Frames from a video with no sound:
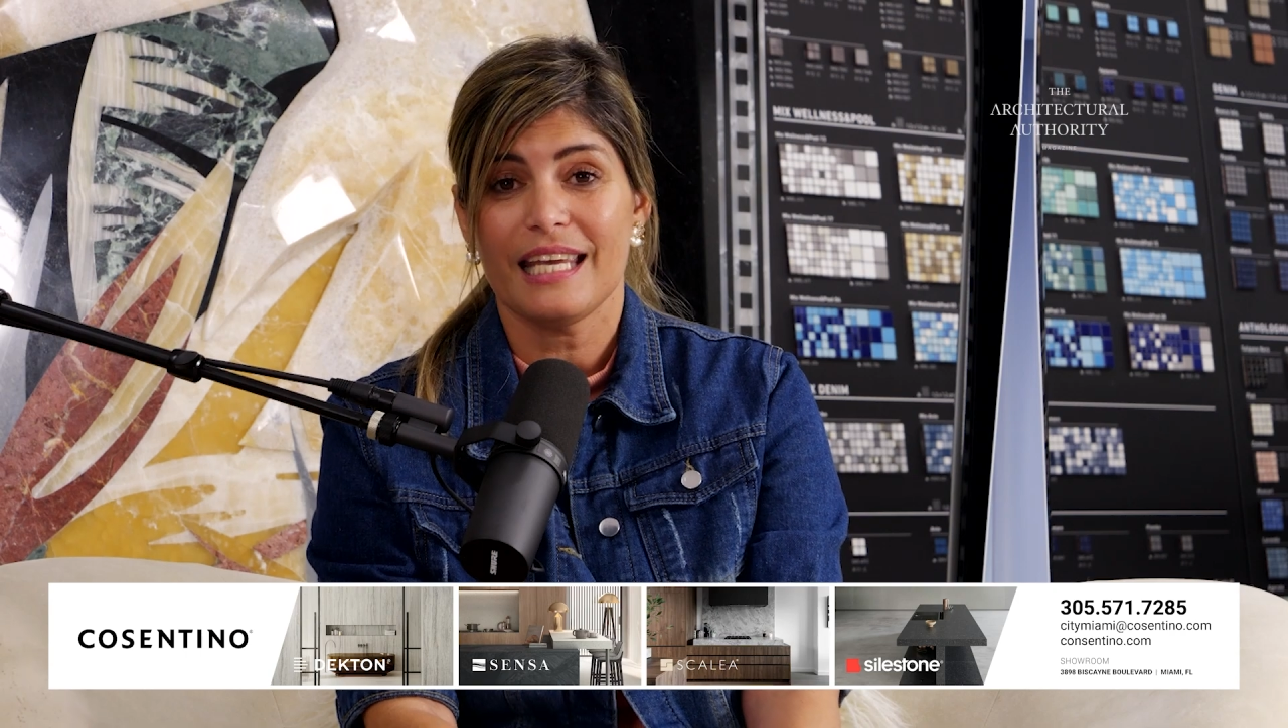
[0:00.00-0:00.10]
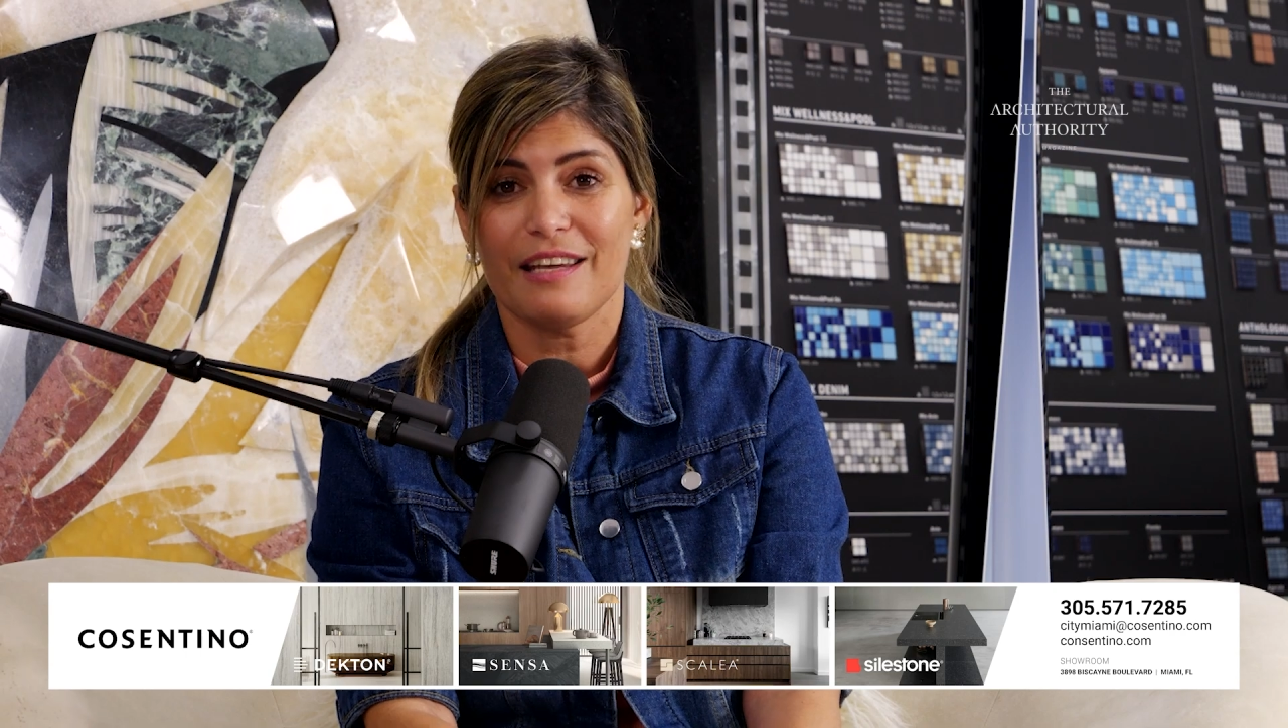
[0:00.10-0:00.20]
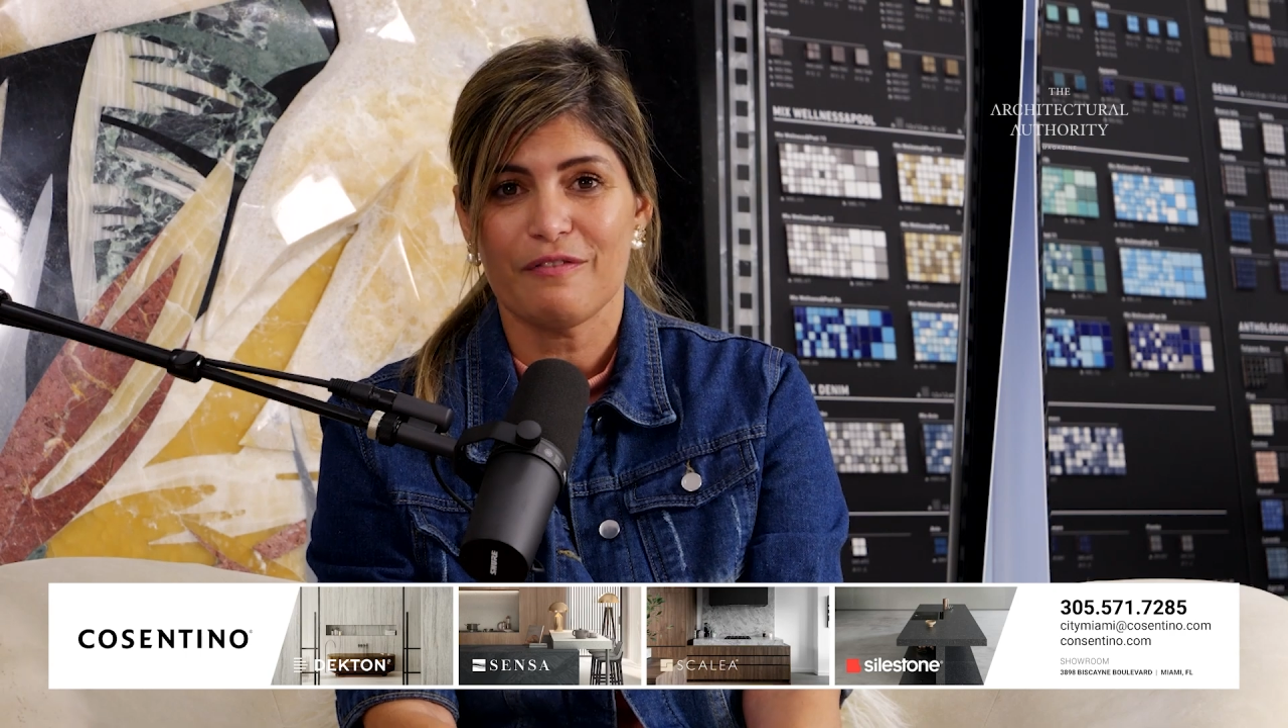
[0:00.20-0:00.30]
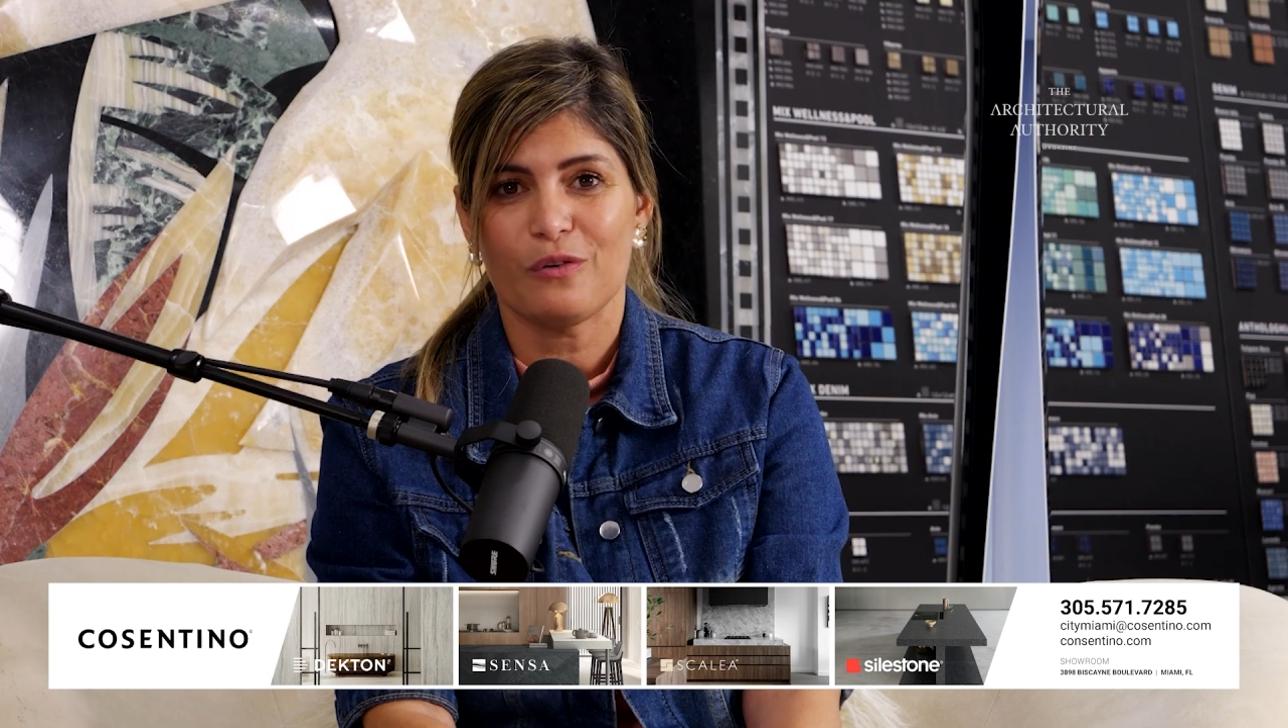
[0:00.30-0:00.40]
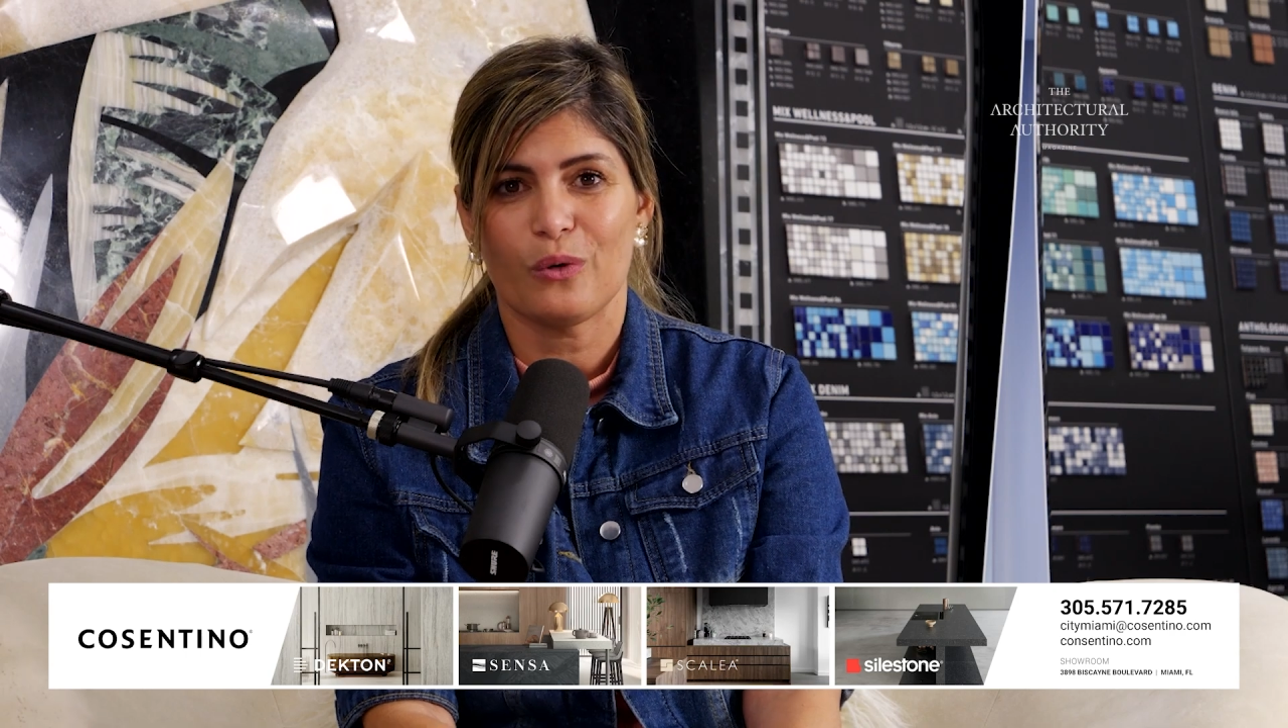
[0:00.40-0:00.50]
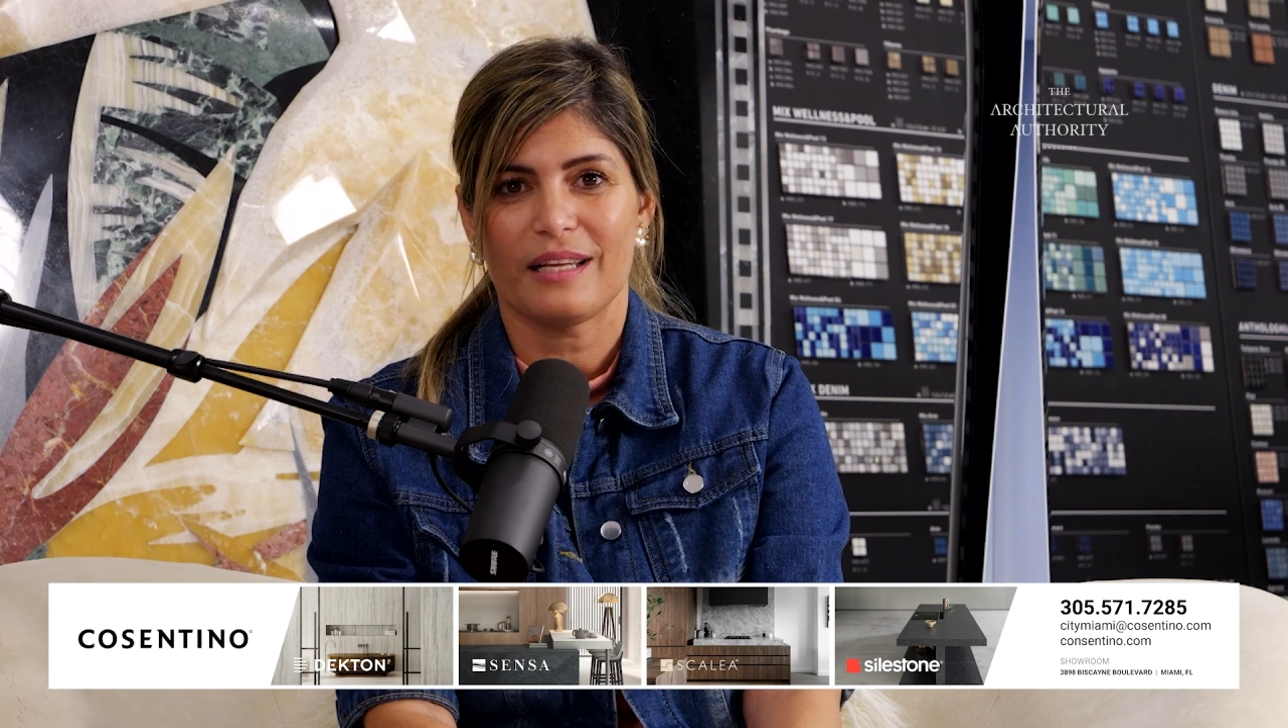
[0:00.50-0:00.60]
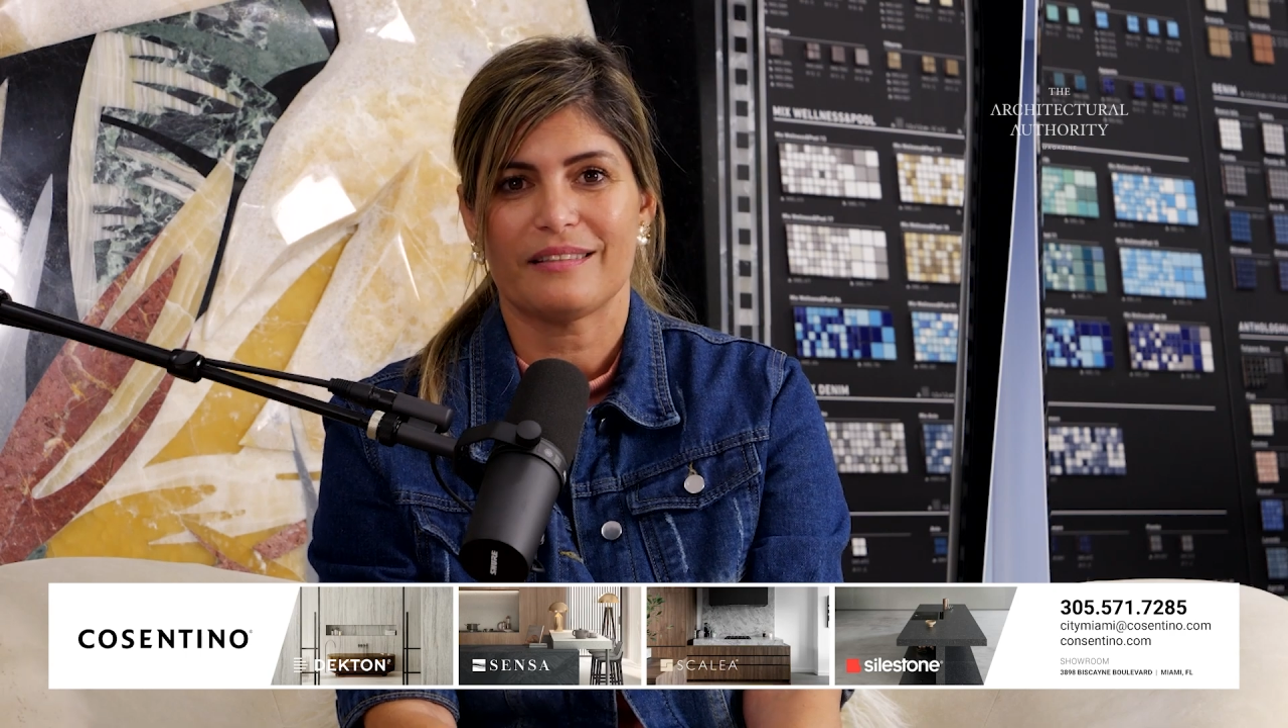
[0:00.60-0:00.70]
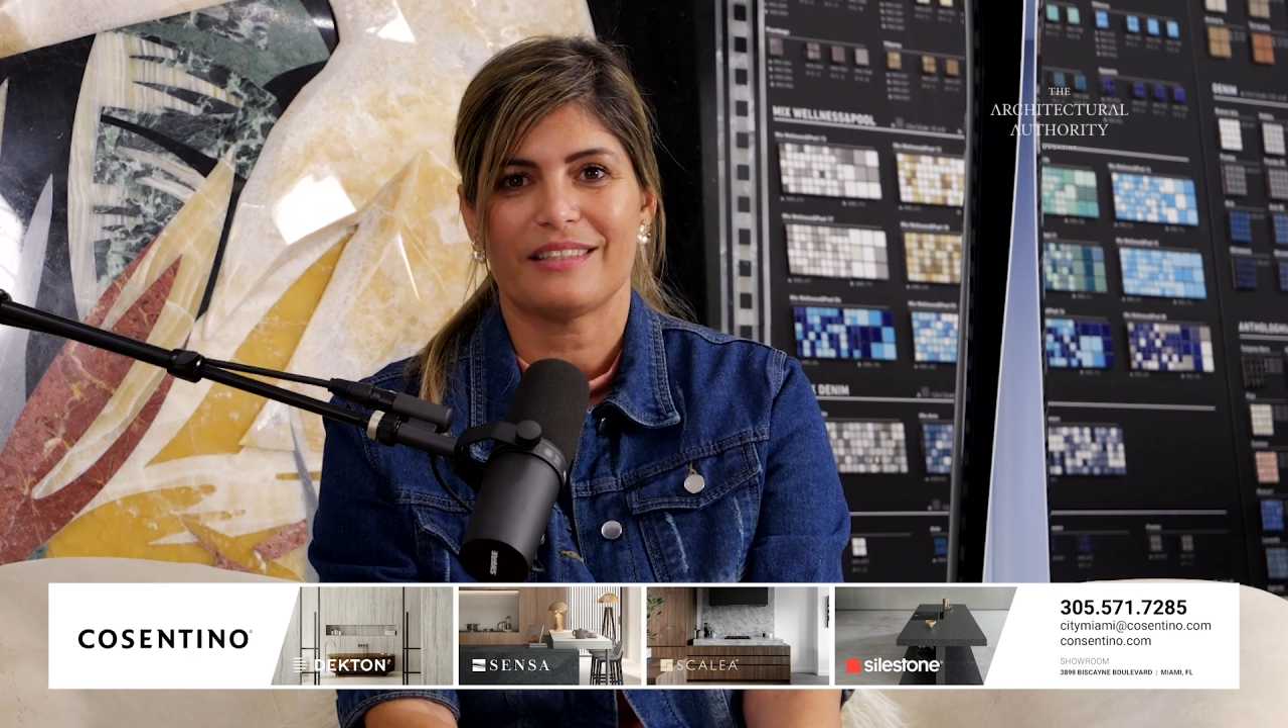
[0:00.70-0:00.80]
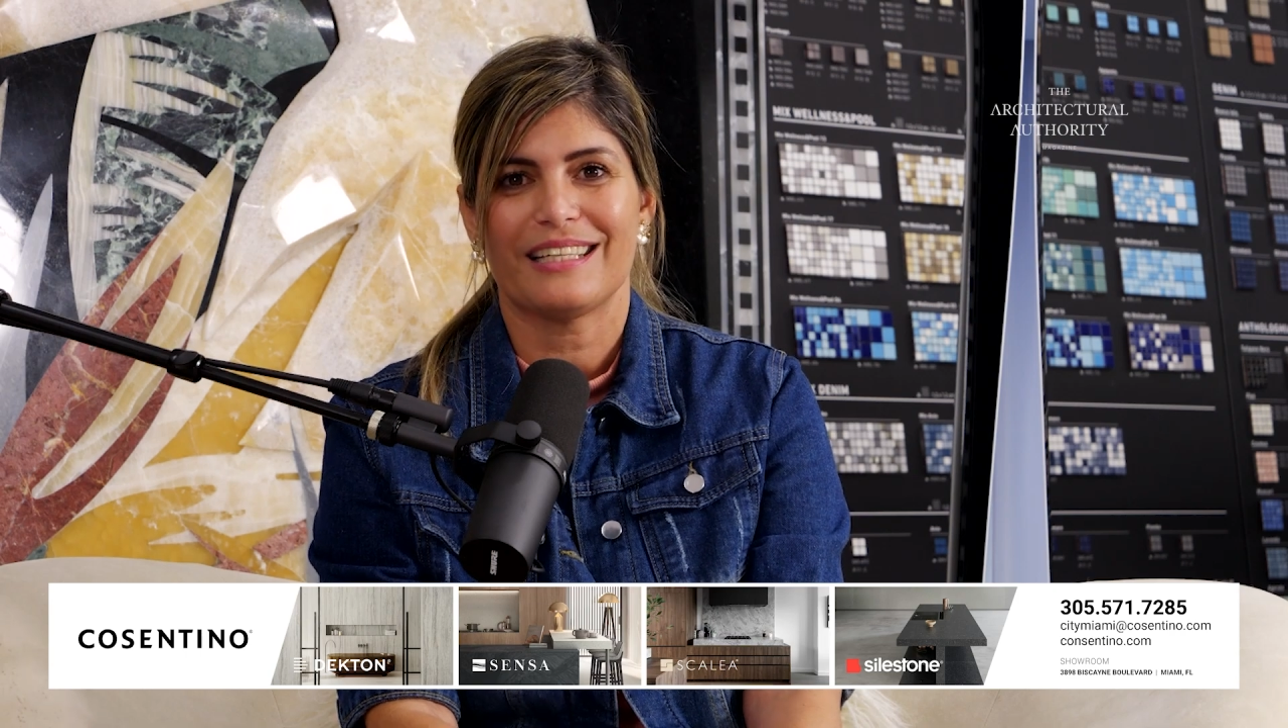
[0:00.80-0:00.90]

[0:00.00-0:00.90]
influencer